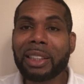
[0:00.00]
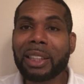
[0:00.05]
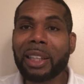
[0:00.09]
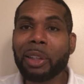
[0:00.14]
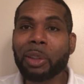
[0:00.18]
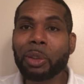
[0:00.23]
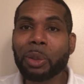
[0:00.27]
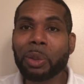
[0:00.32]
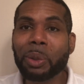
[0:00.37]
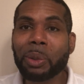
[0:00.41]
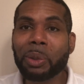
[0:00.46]

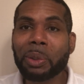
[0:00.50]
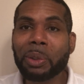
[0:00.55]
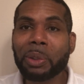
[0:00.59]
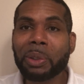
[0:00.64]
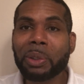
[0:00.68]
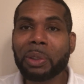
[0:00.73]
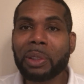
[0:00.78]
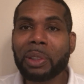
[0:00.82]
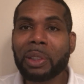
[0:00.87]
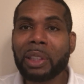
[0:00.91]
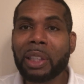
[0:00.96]
tell you
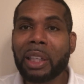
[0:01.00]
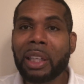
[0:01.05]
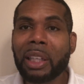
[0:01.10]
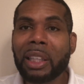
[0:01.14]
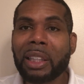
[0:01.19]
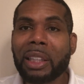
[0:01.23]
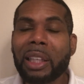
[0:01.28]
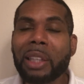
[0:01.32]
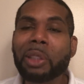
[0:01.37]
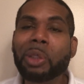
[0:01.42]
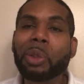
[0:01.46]

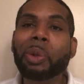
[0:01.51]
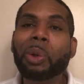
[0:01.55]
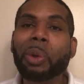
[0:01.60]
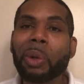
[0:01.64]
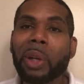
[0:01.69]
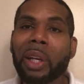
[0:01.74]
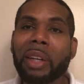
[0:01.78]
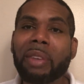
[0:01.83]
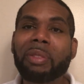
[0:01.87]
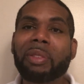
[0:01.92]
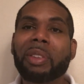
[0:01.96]
that you don't
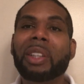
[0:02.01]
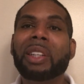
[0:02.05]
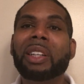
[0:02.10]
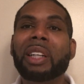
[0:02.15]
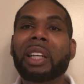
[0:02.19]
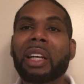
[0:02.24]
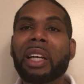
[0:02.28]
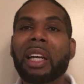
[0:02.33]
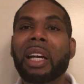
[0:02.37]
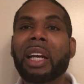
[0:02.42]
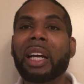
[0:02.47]
have it.
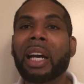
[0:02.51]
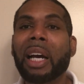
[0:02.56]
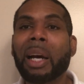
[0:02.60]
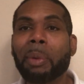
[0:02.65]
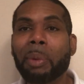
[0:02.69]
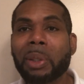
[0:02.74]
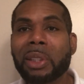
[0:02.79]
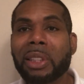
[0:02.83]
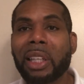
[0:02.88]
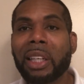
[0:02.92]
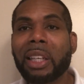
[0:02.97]
I
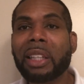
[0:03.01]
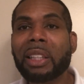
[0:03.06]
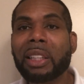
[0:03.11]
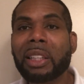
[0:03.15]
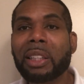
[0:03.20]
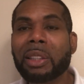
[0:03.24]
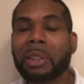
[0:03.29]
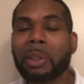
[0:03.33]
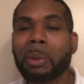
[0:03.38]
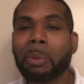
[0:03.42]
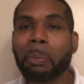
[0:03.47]
always say this,
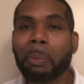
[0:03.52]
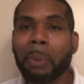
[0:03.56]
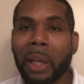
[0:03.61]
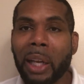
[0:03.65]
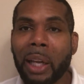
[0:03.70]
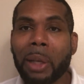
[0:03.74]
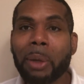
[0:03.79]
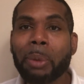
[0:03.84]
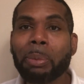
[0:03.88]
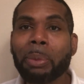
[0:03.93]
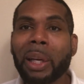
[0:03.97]
as a
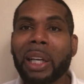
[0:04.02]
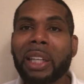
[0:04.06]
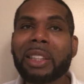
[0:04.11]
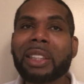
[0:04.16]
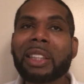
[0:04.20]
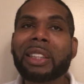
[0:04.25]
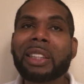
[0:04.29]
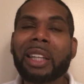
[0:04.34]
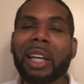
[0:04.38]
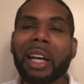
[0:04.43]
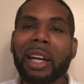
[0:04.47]
black man,
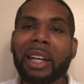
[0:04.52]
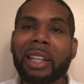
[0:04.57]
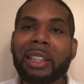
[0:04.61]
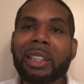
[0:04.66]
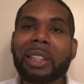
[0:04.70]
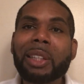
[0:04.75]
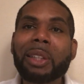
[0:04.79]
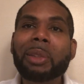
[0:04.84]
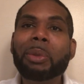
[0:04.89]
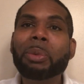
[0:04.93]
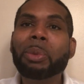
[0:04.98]

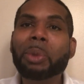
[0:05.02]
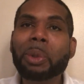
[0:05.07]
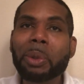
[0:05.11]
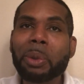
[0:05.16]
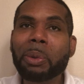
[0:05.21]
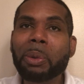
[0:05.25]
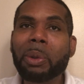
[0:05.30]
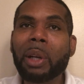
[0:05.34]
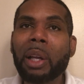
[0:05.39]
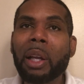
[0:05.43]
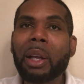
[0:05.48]
society
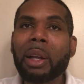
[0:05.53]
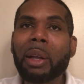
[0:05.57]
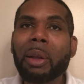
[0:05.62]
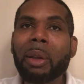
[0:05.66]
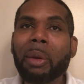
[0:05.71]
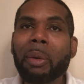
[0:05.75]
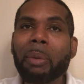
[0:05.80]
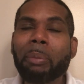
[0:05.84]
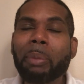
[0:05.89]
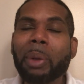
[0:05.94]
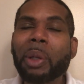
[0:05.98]
will
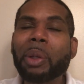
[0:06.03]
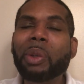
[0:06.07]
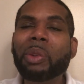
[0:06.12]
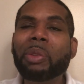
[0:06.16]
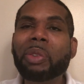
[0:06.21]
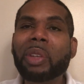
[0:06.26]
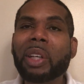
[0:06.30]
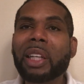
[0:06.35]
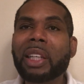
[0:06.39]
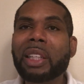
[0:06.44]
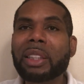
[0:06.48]
make you
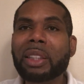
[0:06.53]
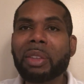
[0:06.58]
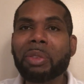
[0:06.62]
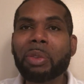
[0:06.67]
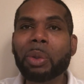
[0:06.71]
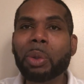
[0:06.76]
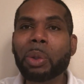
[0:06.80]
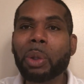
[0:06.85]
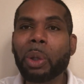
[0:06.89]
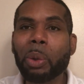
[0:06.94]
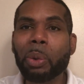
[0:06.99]
feel as if
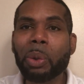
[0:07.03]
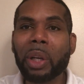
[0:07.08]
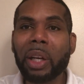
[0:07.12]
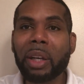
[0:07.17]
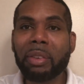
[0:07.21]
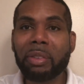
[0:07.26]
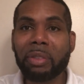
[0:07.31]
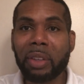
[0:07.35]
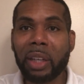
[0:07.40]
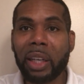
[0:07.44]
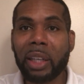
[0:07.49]
you don't have
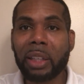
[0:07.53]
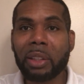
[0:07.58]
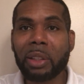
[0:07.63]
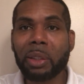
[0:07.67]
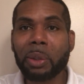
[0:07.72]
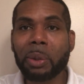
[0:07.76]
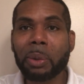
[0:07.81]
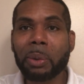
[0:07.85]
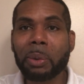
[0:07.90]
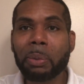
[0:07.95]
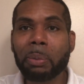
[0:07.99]

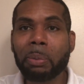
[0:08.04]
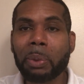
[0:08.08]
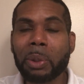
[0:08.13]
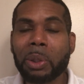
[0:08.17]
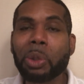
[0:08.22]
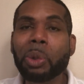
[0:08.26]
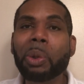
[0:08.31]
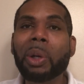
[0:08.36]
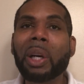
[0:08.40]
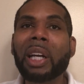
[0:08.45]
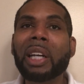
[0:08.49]
value, but
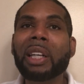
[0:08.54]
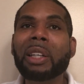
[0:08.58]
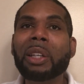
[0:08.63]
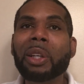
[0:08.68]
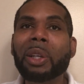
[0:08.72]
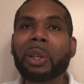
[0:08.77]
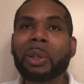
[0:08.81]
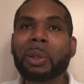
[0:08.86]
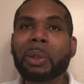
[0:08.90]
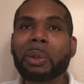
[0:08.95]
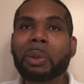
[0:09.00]
you gotta
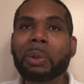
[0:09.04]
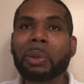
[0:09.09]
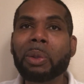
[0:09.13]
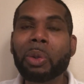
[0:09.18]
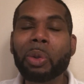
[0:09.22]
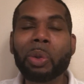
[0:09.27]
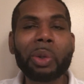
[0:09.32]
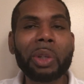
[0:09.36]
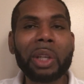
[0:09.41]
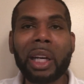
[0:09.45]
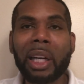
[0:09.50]
know
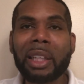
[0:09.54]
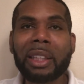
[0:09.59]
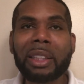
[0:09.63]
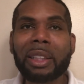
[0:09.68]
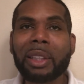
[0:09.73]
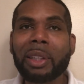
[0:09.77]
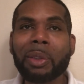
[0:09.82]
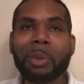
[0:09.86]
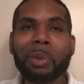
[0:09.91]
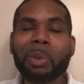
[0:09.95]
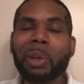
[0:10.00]
you're not
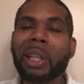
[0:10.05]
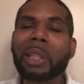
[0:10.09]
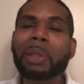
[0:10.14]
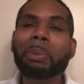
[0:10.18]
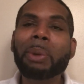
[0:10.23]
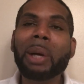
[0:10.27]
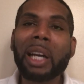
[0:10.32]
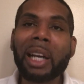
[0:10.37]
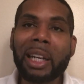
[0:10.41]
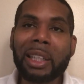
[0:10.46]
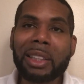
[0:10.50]
your race
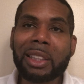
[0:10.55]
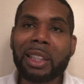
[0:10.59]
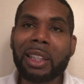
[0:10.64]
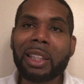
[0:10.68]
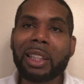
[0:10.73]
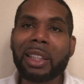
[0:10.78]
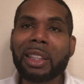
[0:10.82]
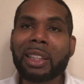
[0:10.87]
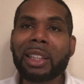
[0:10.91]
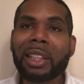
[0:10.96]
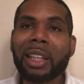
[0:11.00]
by
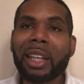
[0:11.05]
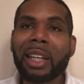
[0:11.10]
accident.